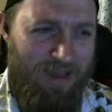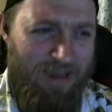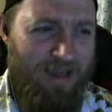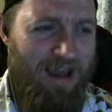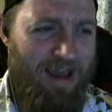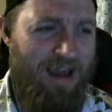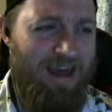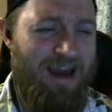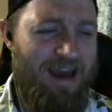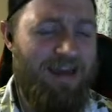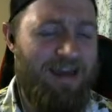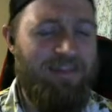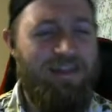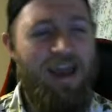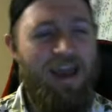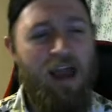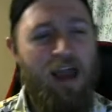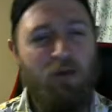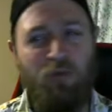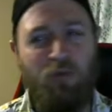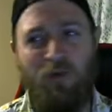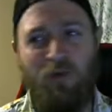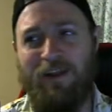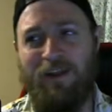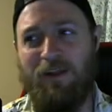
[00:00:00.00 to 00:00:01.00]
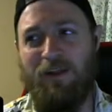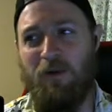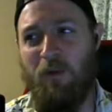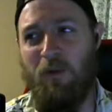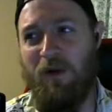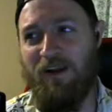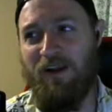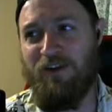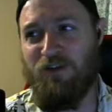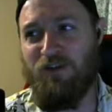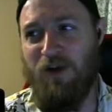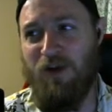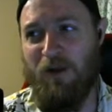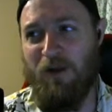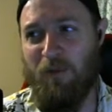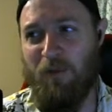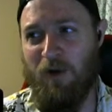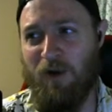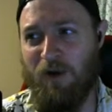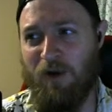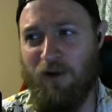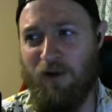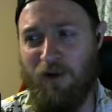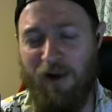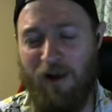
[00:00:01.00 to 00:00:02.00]
I really want to try to
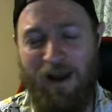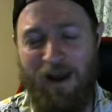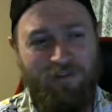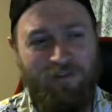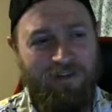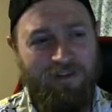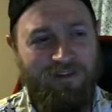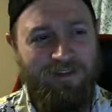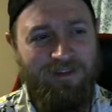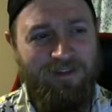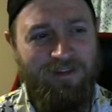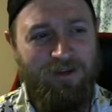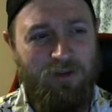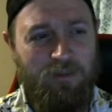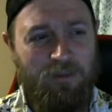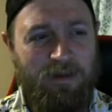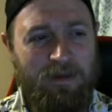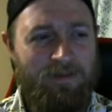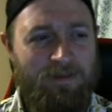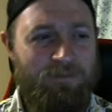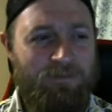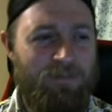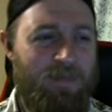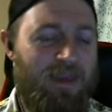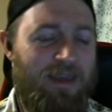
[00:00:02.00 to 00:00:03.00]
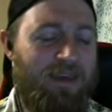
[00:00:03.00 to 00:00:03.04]
work on graphics a little bit,